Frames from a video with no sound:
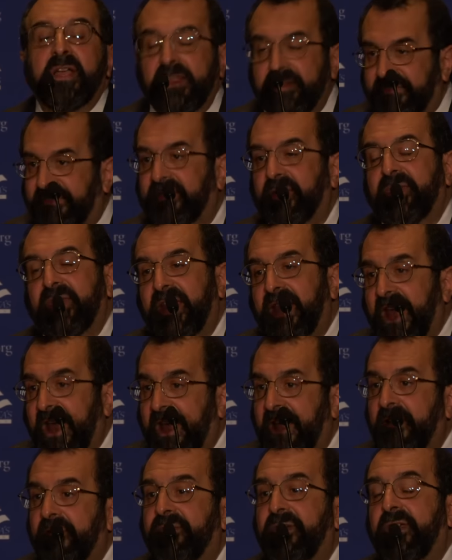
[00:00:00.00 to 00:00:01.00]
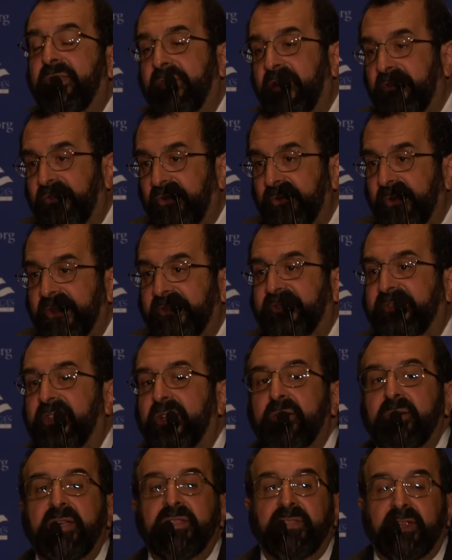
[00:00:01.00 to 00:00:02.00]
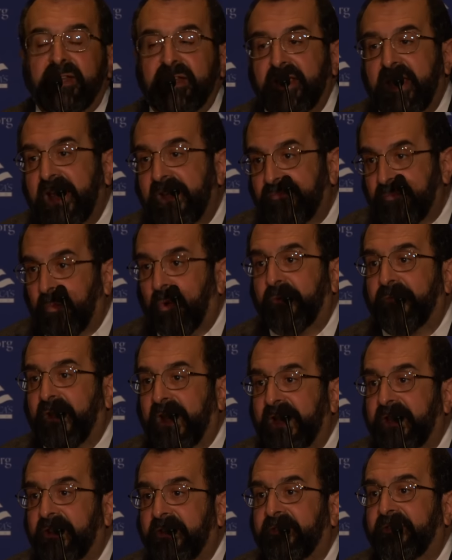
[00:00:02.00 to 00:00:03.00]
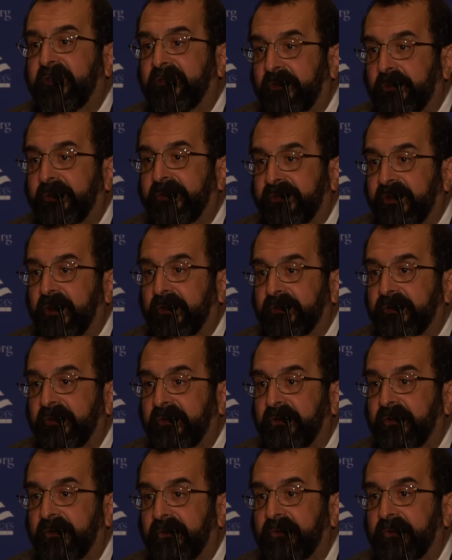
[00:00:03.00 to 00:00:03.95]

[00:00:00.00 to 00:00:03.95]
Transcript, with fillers: And so they have, they're doing so, and they're going to have more violence as a result.